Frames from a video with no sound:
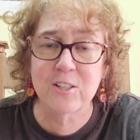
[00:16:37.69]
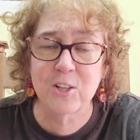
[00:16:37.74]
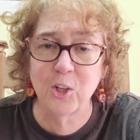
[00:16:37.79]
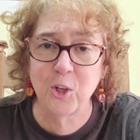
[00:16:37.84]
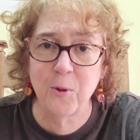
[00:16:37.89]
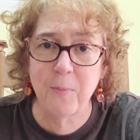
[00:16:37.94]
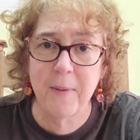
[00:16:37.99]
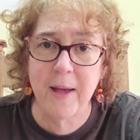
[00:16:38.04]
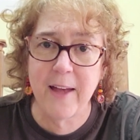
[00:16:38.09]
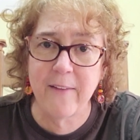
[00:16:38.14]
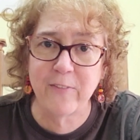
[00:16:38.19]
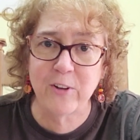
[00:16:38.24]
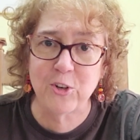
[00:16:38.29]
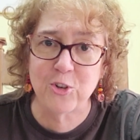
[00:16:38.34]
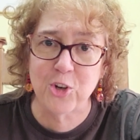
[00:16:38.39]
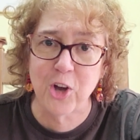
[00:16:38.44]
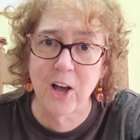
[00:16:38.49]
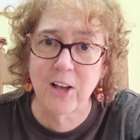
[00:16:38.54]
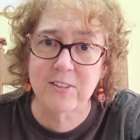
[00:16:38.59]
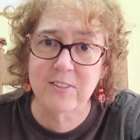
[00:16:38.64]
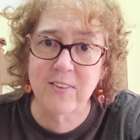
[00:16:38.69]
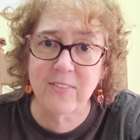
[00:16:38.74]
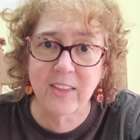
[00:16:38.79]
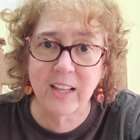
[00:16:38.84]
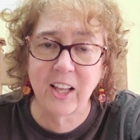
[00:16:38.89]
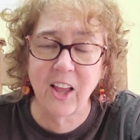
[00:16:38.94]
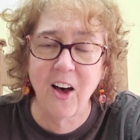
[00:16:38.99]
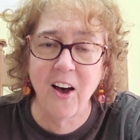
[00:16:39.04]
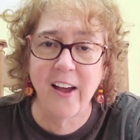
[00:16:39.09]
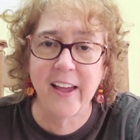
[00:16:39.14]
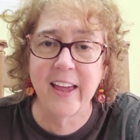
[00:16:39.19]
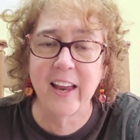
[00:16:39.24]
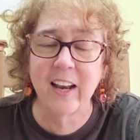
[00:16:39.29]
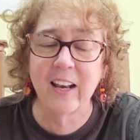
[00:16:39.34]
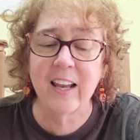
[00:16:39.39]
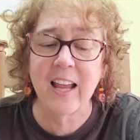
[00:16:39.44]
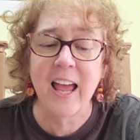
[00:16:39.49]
Gloomhaven Jaws of the Lion.